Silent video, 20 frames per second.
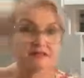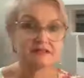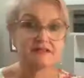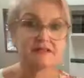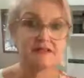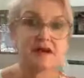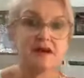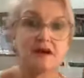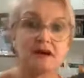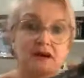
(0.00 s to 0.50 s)

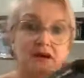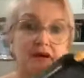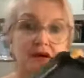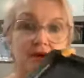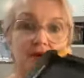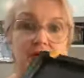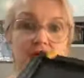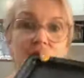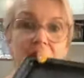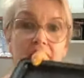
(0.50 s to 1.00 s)

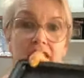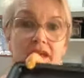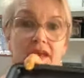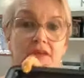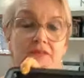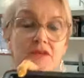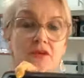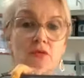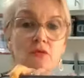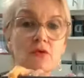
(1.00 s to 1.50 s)
So
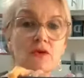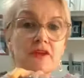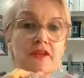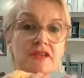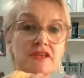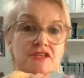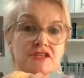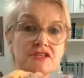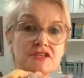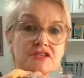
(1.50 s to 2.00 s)
if you're
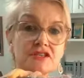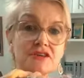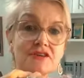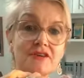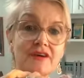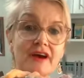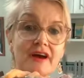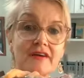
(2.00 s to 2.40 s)
wanting to do